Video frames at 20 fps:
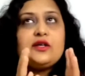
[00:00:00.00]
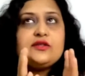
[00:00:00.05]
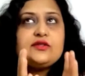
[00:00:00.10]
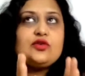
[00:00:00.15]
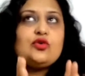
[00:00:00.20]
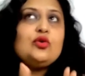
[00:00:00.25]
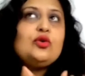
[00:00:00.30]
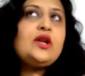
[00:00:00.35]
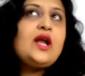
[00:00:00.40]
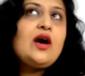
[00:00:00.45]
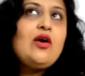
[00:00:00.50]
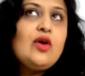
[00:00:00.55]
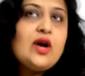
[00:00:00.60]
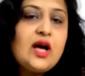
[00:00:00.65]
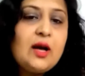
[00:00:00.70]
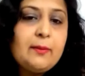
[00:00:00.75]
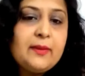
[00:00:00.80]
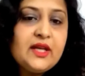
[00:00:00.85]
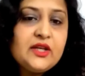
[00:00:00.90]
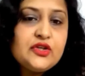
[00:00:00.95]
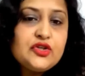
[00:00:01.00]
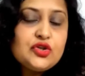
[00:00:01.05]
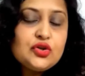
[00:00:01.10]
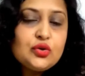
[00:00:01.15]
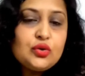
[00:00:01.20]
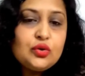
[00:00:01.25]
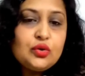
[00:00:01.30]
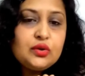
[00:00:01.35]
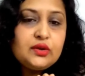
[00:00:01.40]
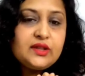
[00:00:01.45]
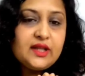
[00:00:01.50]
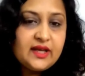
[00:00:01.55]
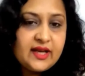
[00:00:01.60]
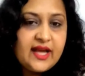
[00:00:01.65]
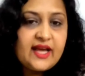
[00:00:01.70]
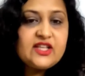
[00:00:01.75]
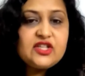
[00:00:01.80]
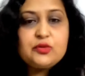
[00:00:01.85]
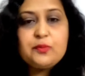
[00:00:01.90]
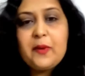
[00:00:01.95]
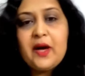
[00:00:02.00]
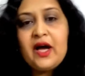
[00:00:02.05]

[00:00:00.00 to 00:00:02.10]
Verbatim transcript: so now coming to the next